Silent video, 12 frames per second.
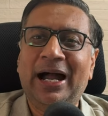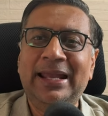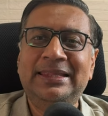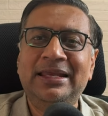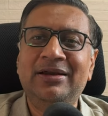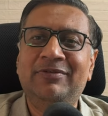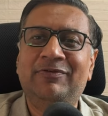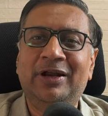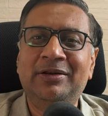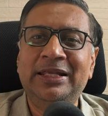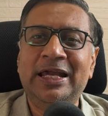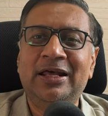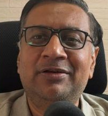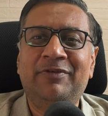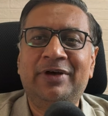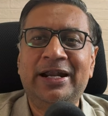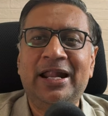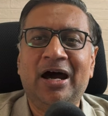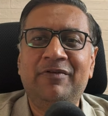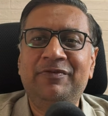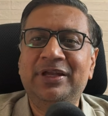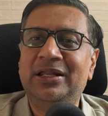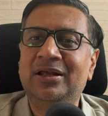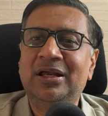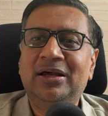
I think 1 year, 1.5 year,